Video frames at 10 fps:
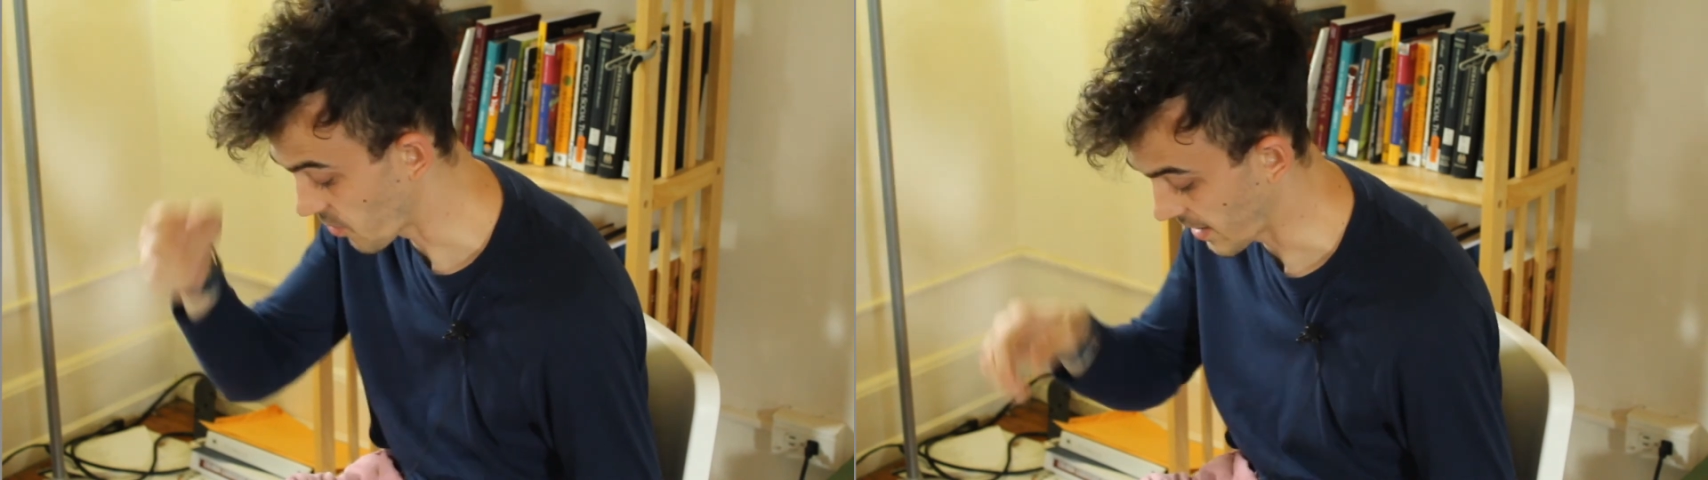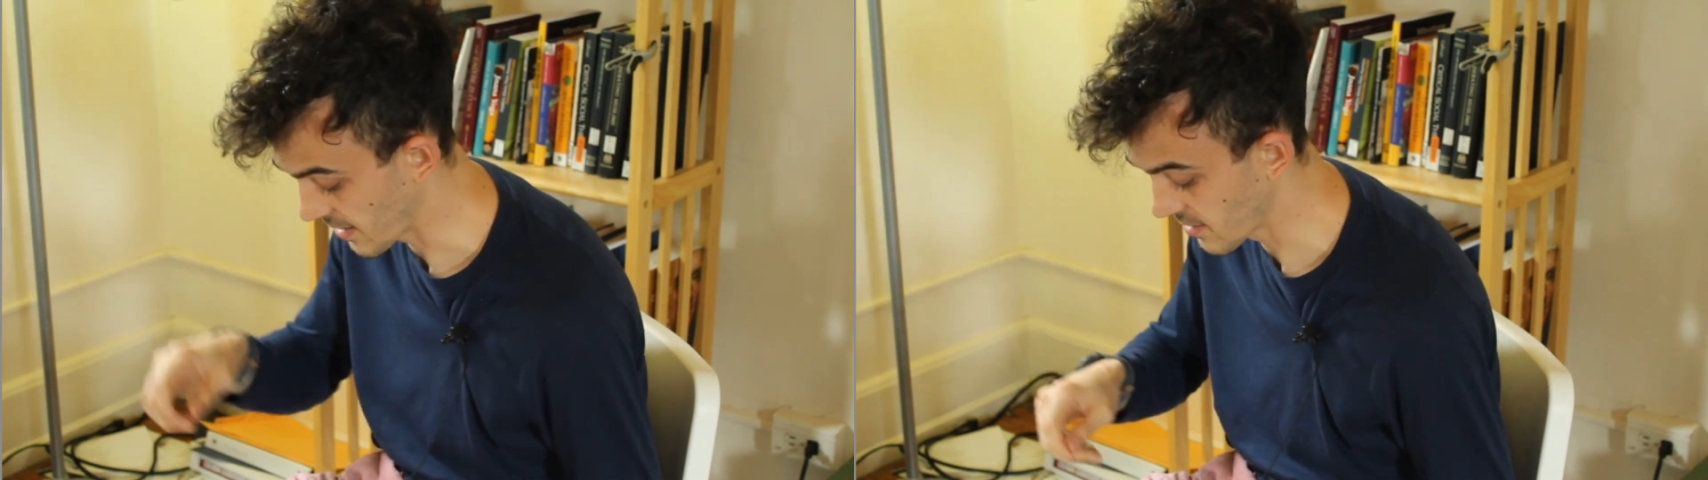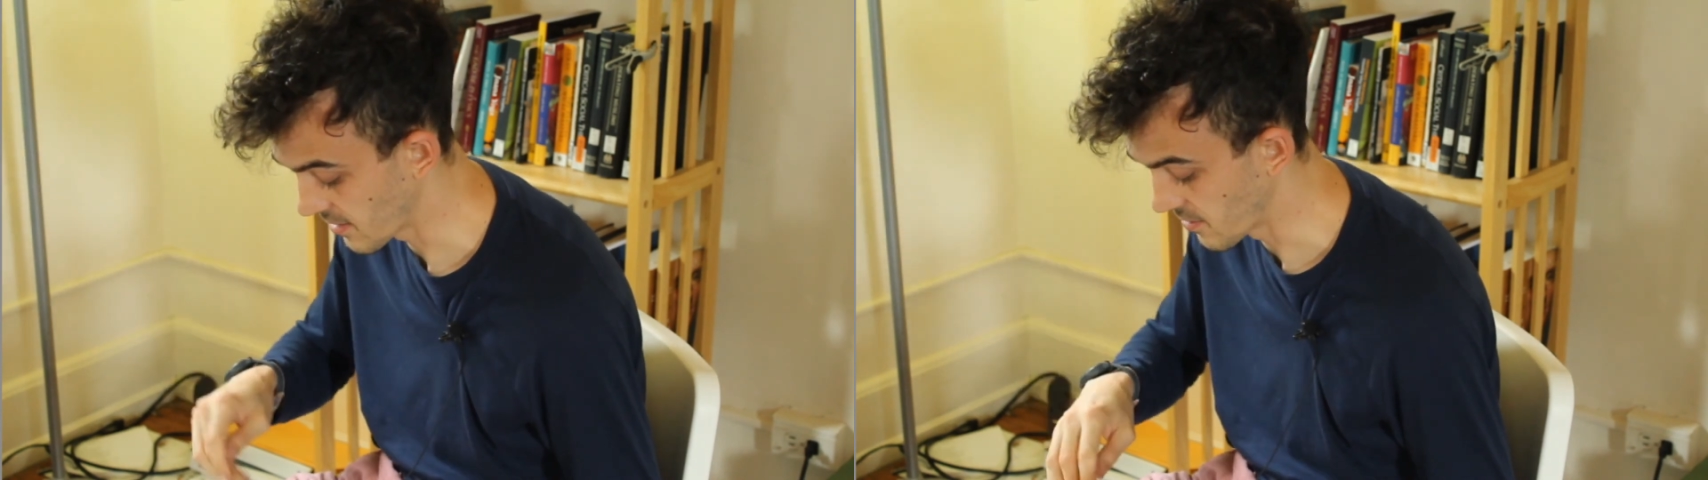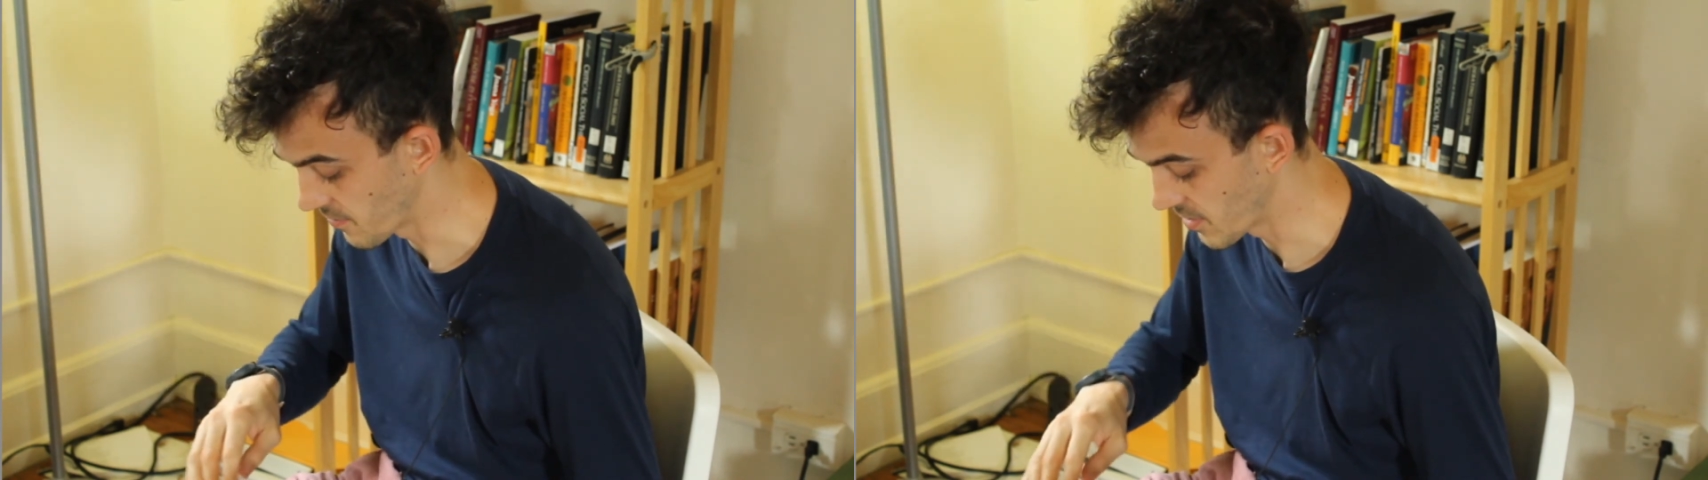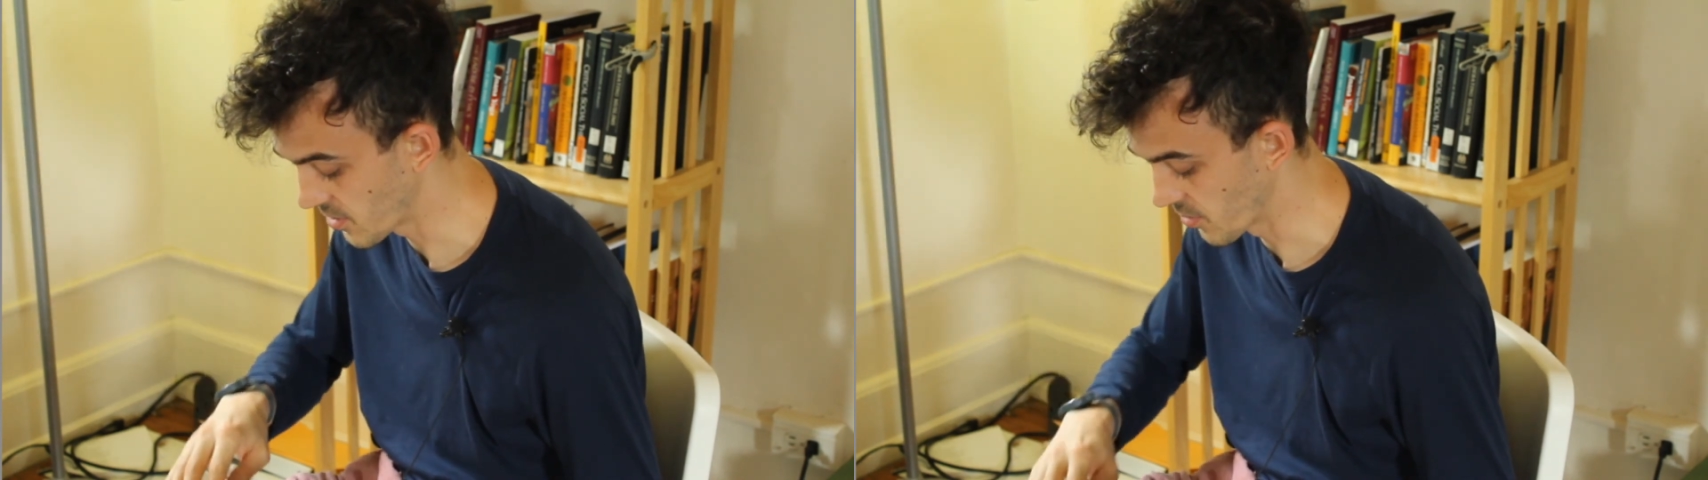way as an
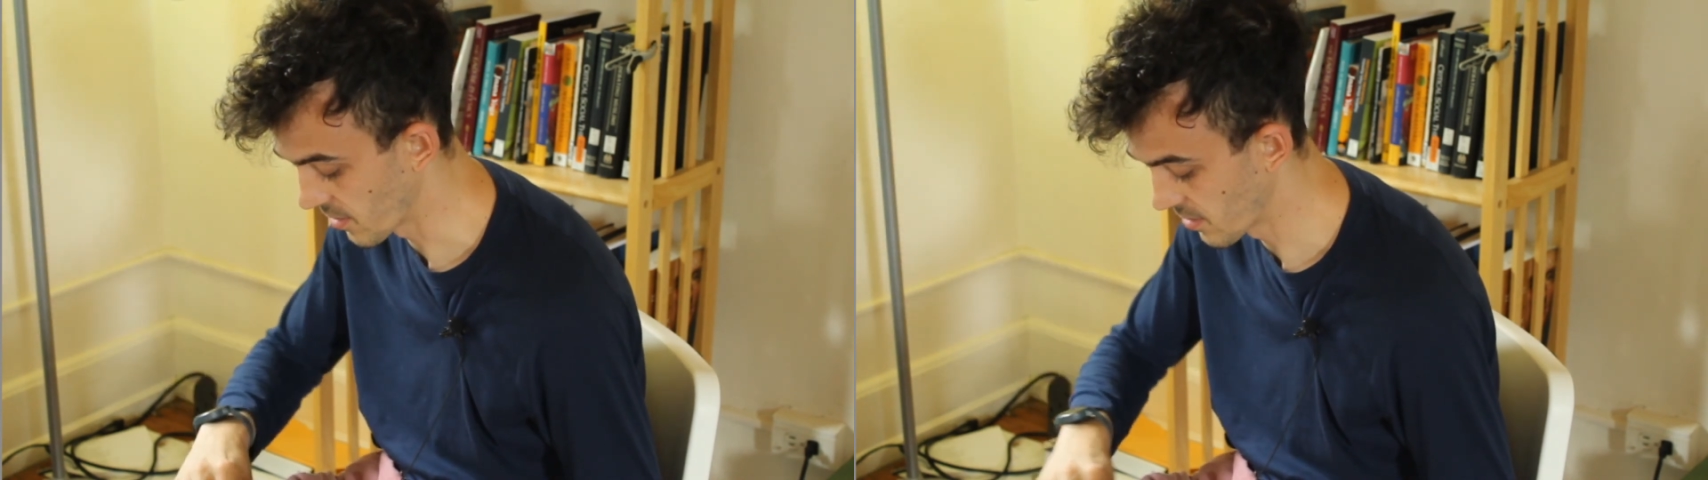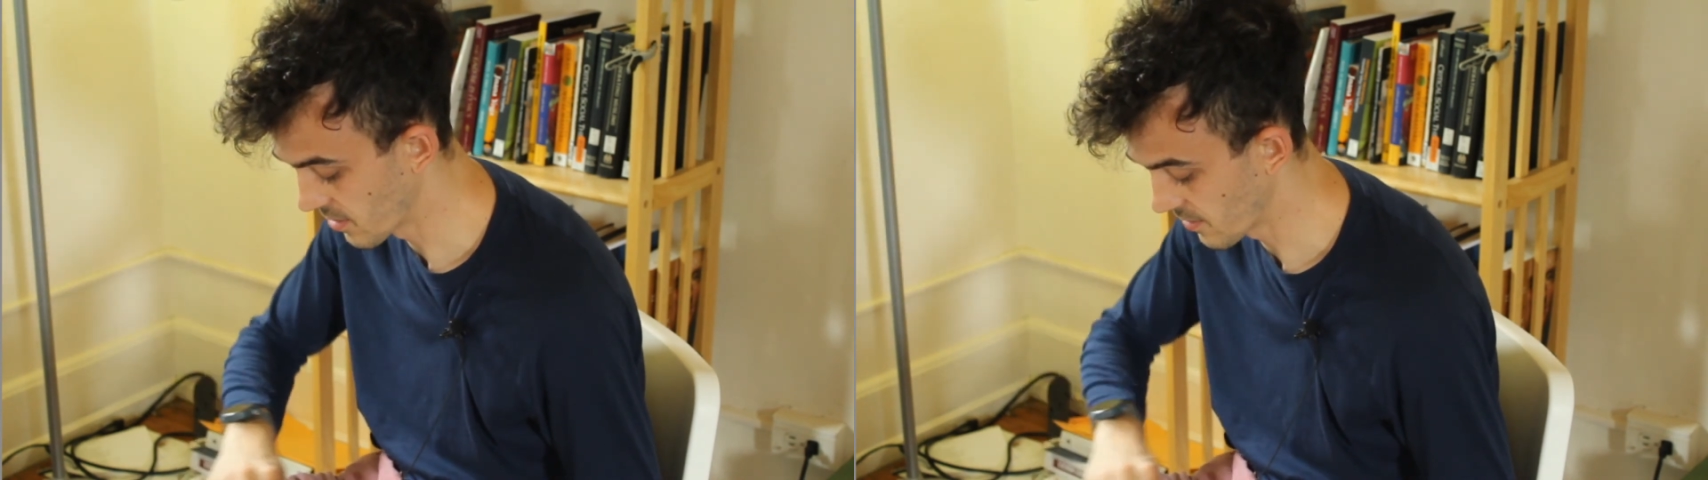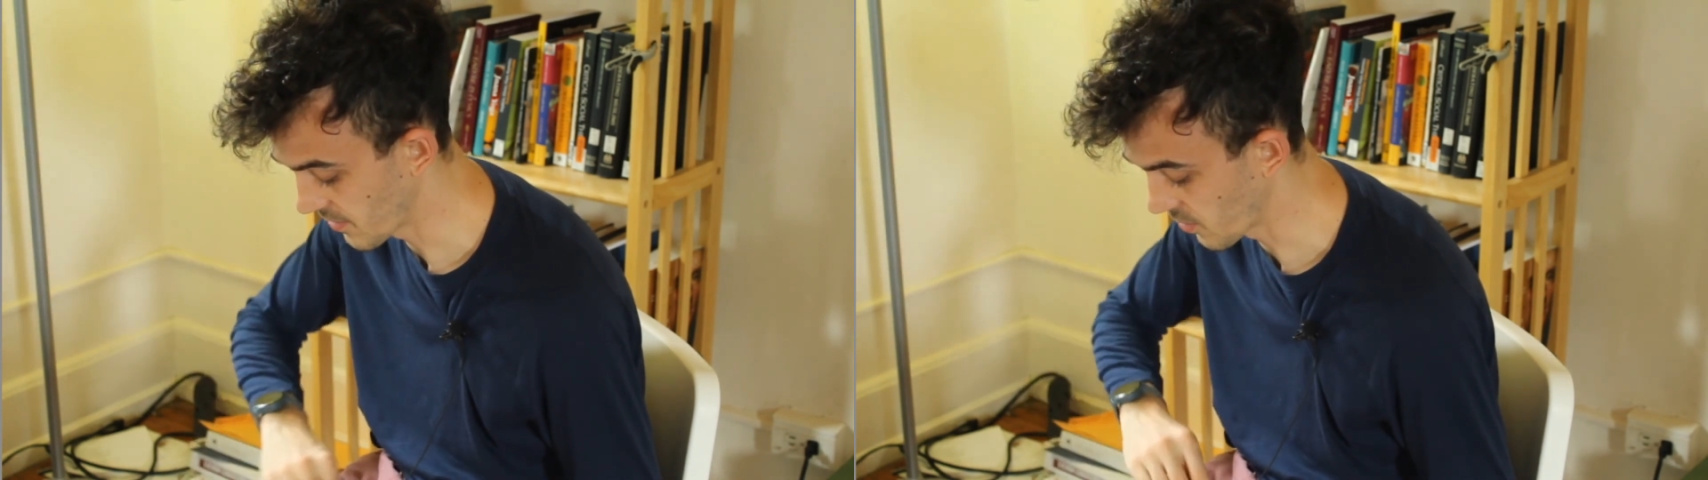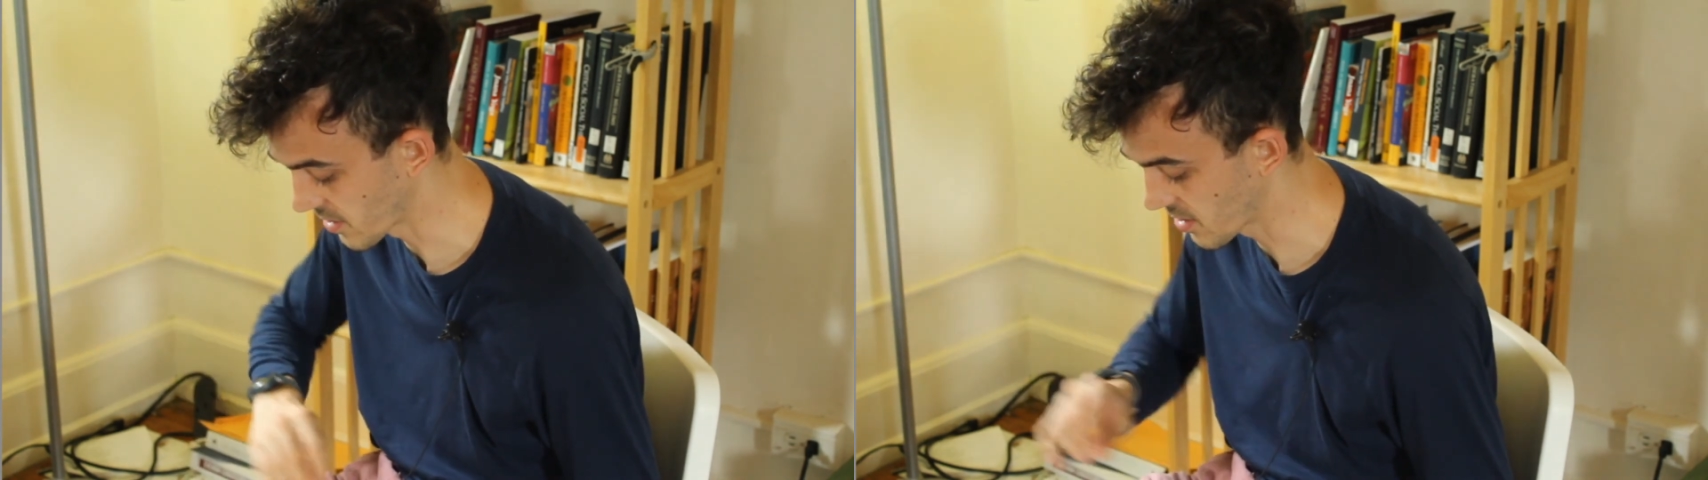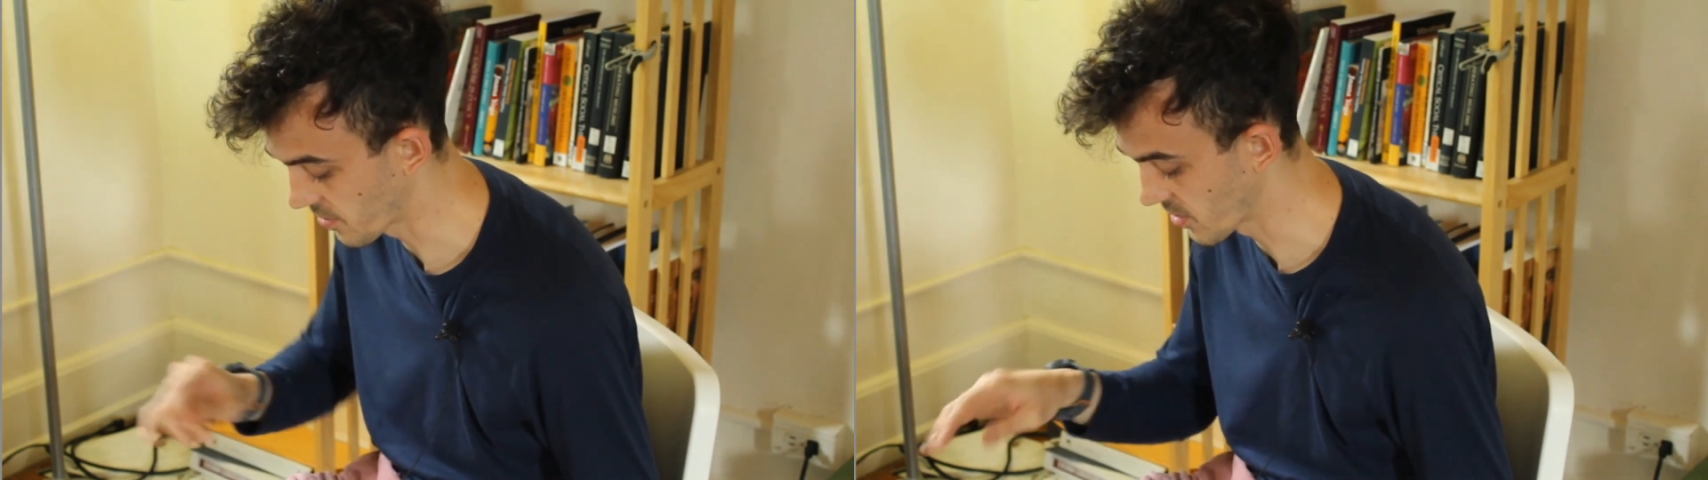individual if he
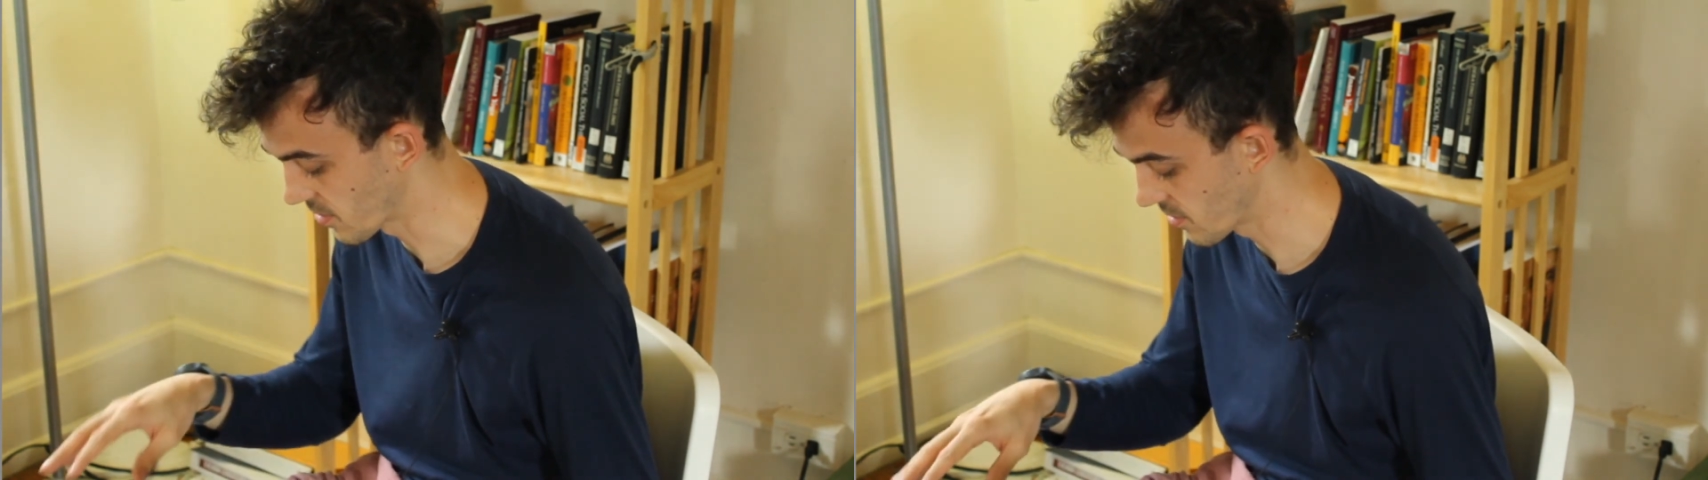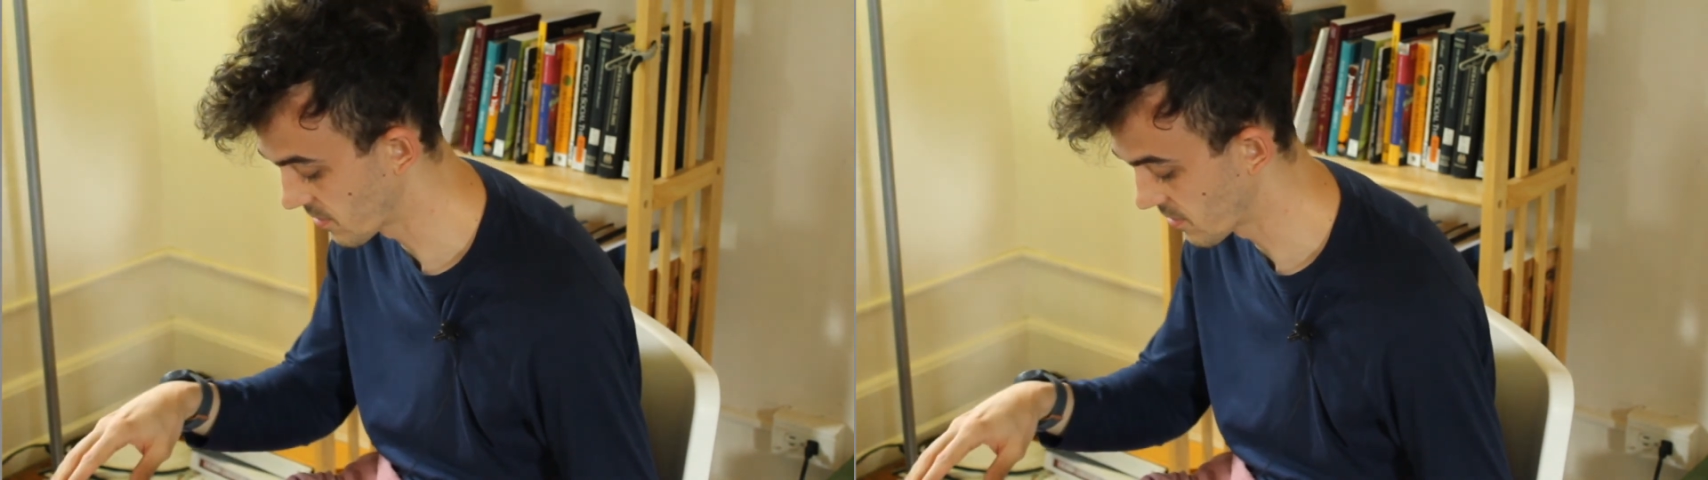wants to